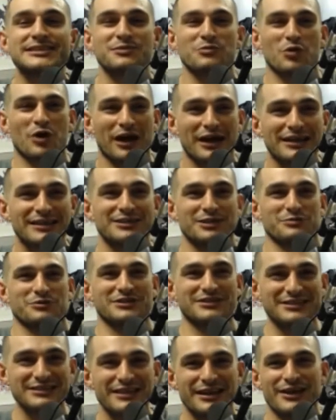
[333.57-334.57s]
it, and I'm walking
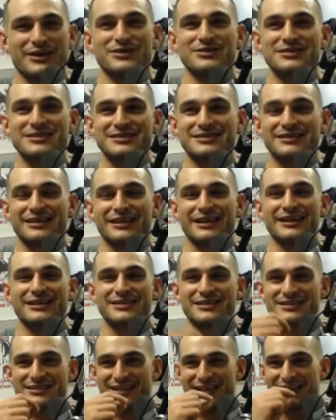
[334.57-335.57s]
up the stairs, and then
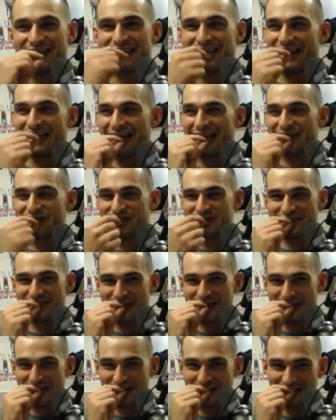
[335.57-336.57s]
I
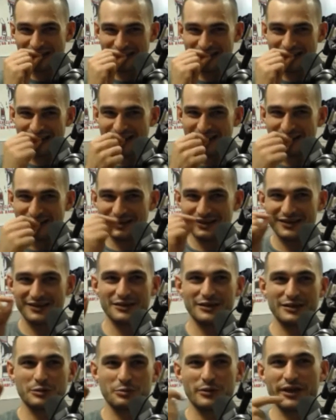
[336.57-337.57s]
just hear tink,
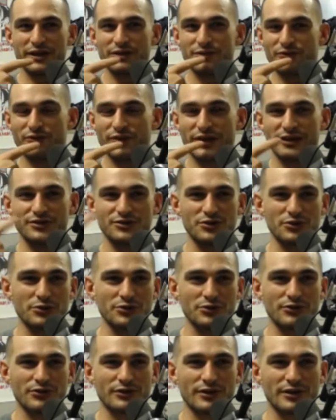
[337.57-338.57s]
and my fake
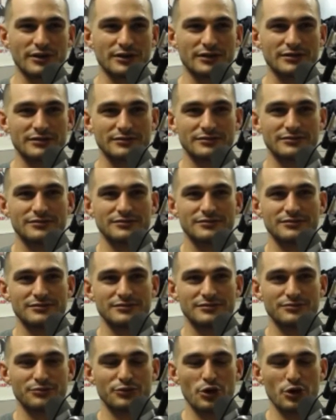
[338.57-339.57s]
tooth
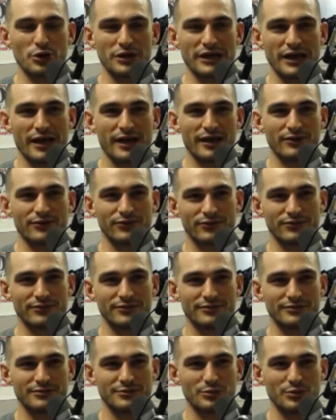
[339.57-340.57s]
broke in half.